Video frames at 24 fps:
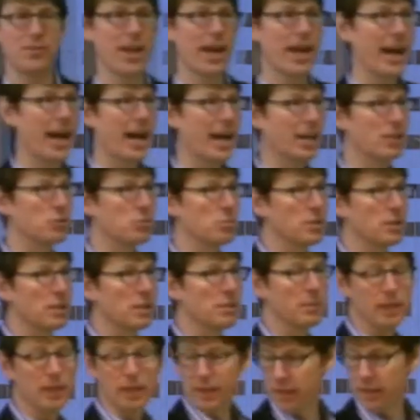that
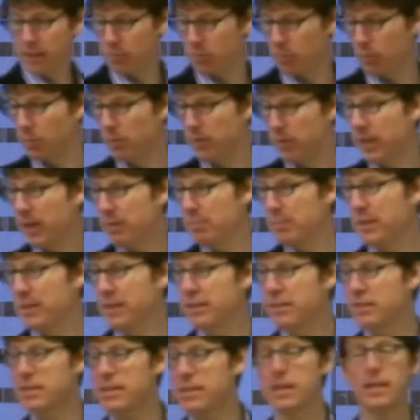actually mean? Well, what that
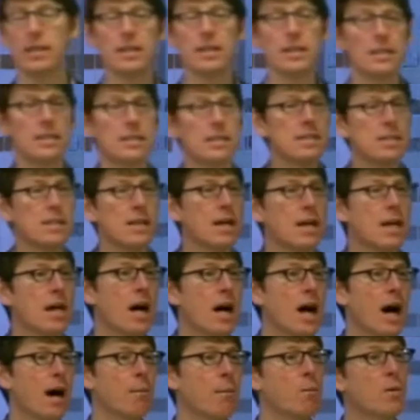means is
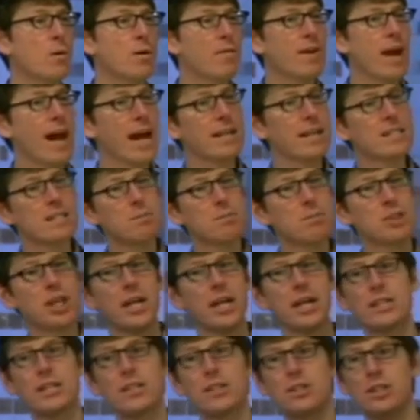um, we've had some
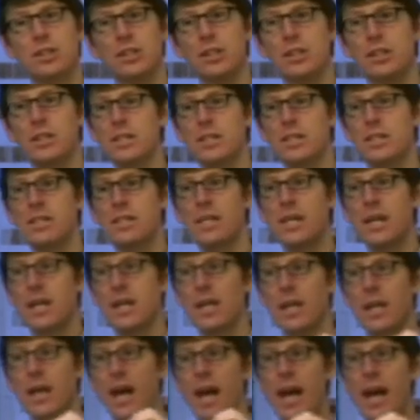changes,
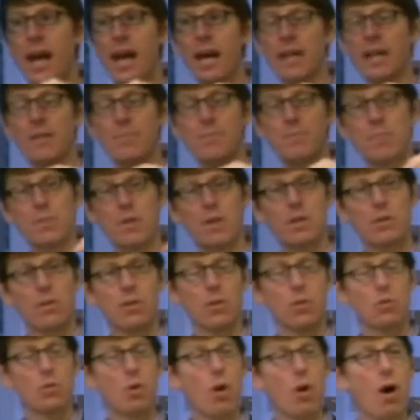and
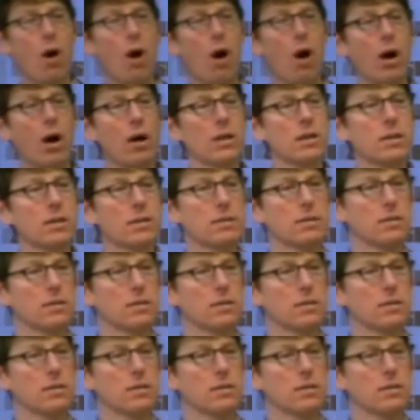the law,